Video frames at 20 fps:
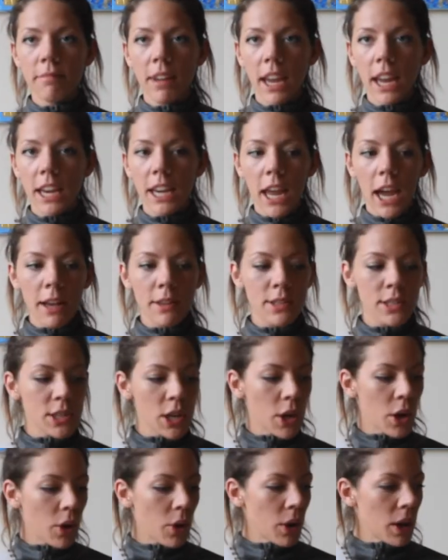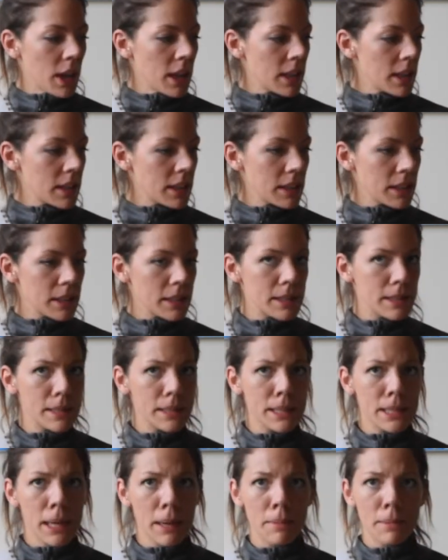And yeah, so let's
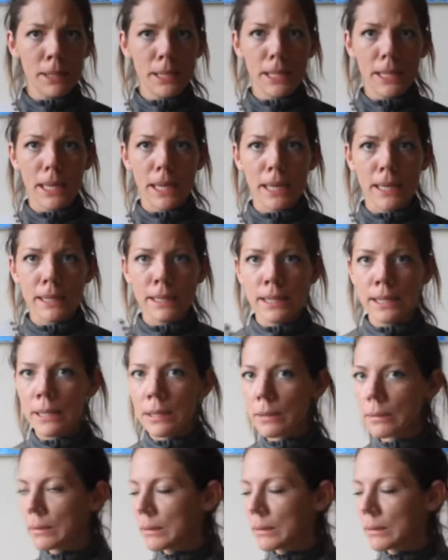attempt this.